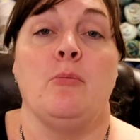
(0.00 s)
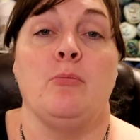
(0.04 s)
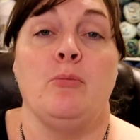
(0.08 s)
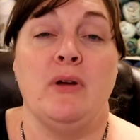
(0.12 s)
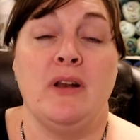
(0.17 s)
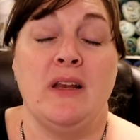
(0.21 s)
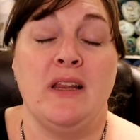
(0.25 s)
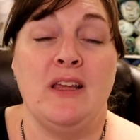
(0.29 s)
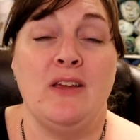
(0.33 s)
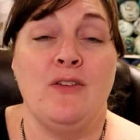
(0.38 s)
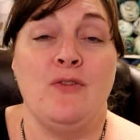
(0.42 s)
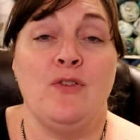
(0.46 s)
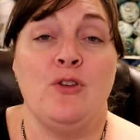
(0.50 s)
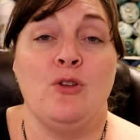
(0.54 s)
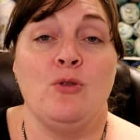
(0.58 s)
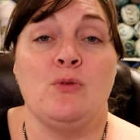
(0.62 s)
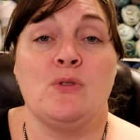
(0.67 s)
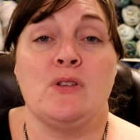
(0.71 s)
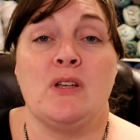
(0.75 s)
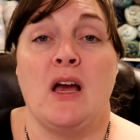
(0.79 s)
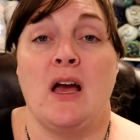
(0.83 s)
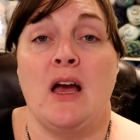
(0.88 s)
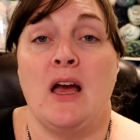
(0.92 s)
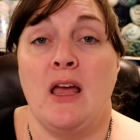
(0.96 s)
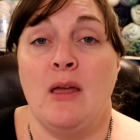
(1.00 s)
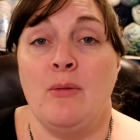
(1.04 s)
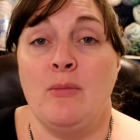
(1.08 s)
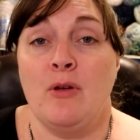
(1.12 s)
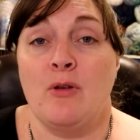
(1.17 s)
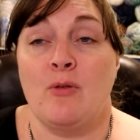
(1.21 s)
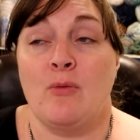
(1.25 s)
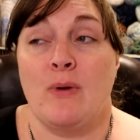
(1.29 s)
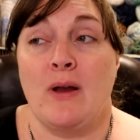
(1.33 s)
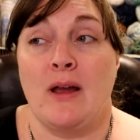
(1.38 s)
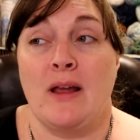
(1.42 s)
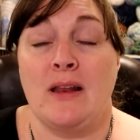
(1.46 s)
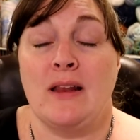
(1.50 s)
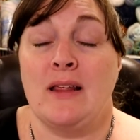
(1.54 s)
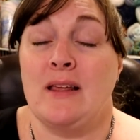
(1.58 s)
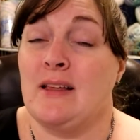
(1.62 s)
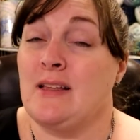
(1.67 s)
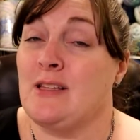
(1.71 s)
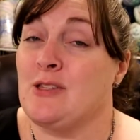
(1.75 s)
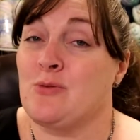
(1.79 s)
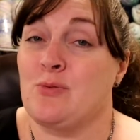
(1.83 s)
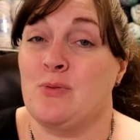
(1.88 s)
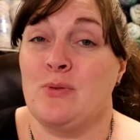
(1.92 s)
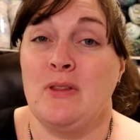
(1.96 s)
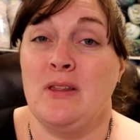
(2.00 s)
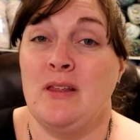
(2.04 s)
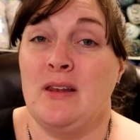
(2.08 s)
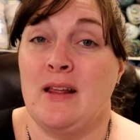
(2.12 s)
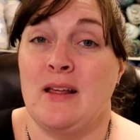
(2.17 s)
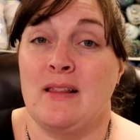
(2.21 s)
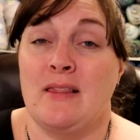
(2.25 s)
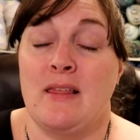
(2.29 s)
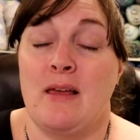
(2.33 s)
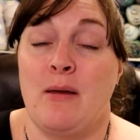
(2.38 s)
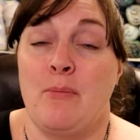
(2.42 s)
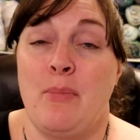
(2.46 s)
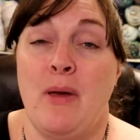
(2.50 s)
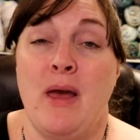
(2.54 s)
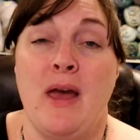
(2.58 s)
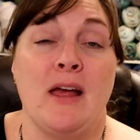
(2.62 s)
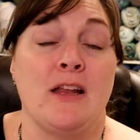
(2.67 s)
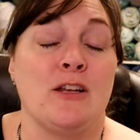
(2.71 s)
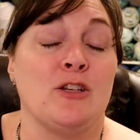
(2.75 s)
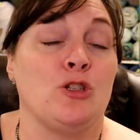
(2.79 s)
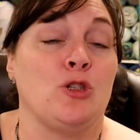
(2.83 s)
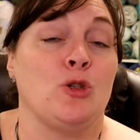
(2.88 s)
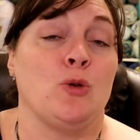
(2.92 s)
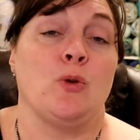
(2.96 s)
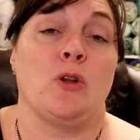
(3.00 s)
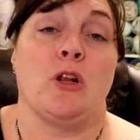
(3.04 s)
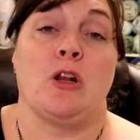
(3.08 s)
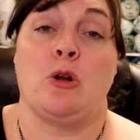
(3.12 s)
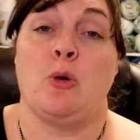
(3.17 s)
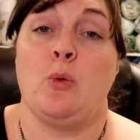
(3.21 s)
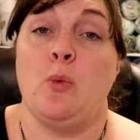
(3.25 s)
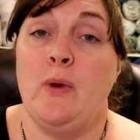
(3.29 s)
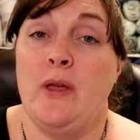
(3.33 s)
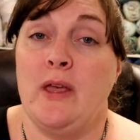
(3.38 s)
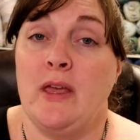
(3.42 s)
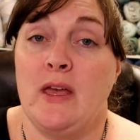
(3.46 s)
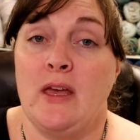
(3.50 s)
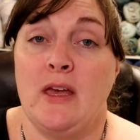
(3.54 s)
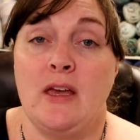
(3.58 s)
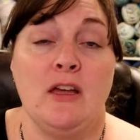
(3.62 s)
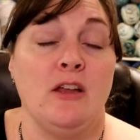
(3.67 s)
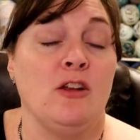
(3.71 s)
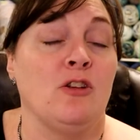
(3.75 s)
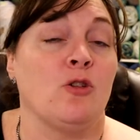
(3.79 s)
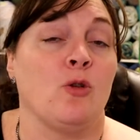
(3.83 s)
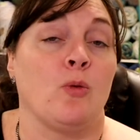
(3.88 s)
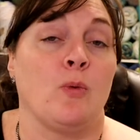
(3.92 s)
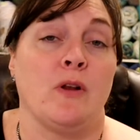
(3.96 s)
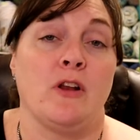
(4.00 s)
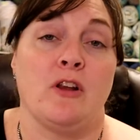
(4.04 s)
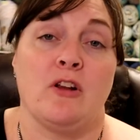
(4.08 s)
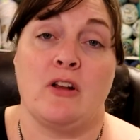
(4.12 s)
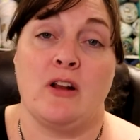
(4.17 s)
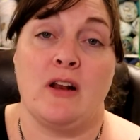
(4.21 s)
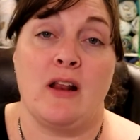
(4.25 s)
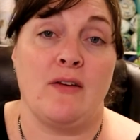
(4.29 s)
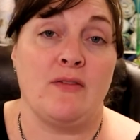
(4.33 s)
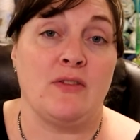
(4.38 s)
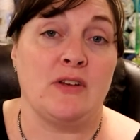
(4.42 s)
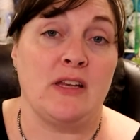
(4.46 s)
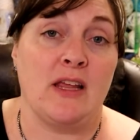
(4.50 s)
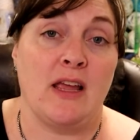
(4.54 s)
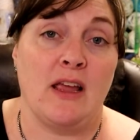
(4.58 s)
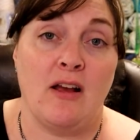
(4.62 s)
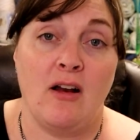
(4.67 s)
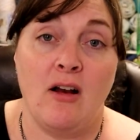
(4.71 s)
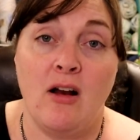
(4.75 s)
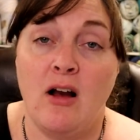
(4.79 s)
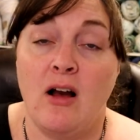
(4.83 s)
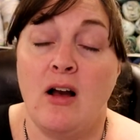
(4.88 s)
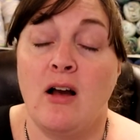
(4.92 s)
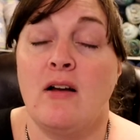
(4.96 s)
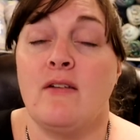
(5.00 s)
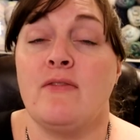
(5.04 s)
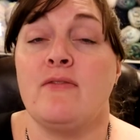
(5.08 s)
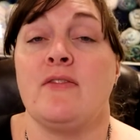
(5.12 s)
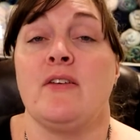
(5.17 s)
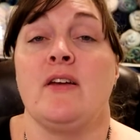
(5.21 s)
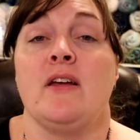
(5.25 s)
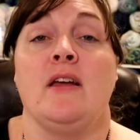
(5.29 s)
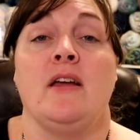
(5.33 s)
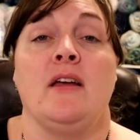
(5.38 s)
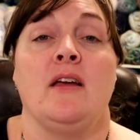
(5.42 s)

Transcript: But if you time it right, it's really not that bad. Do it on a weekend or when you're going to have a day off.